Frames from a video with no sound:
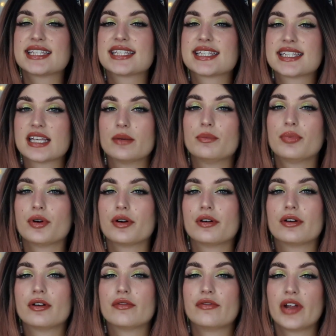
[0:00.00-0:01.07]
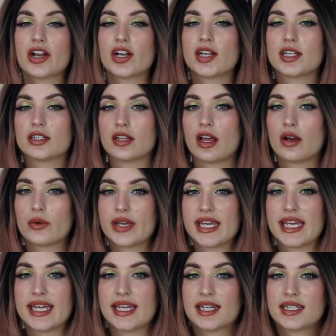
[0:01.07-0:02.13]
simple, very
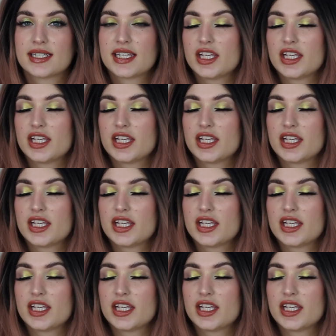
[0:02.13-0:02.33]
glowy,